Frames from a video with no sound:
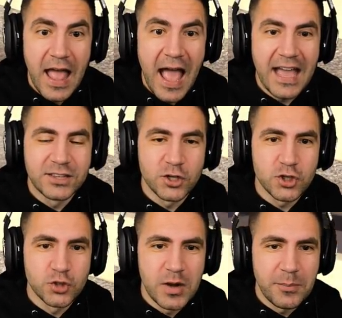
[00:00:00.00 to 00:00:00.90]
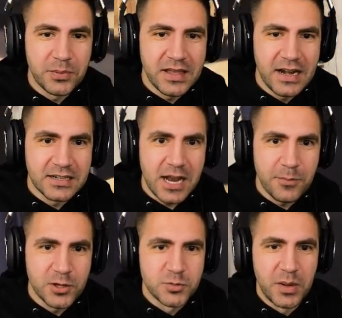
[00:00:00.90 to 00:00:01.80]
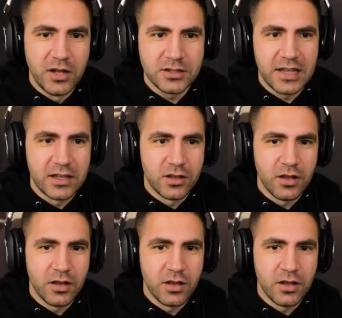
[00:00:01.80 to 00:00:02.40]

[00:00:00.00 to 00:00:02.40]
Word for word: Hey, there's a trampoline on top of this building.